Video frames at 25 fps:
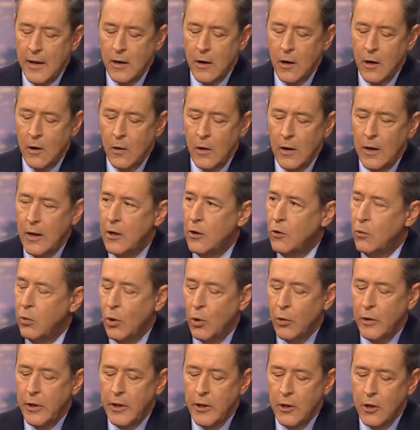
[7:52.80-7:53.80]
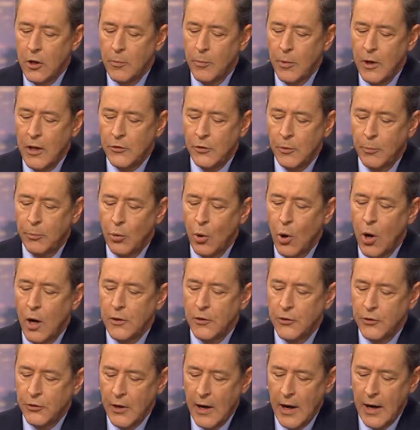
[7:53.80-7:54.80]
NRA, quote here, it's a
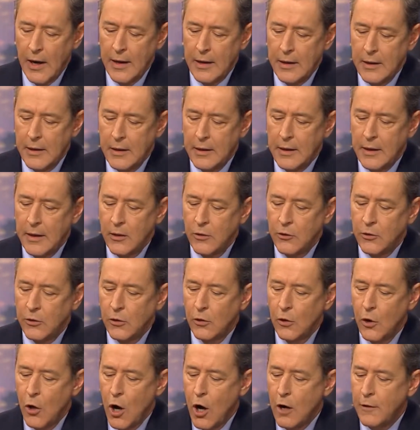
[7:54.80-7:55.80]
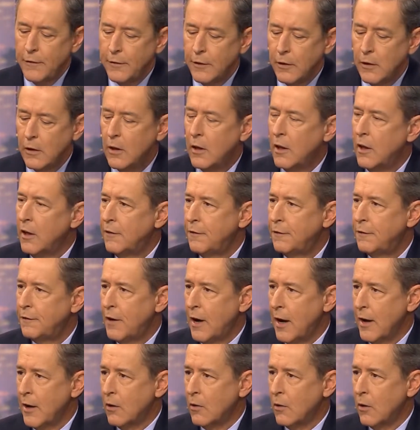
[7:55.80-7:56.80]
broadside against lawful
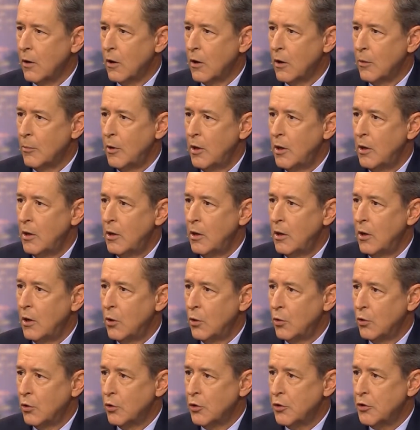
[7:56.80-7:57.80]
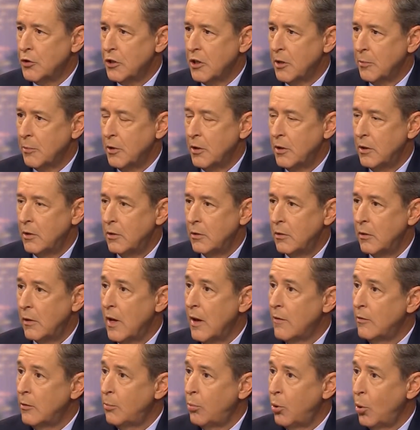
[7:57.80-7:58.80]
firearm ownership. Do
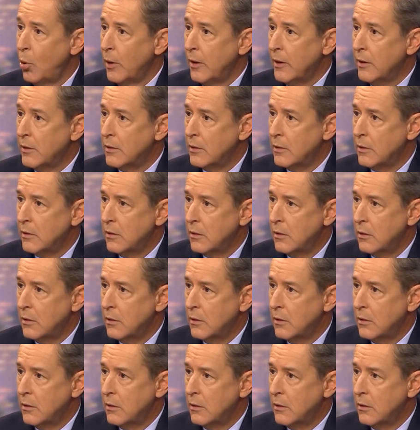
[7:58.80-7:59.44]
they have a point?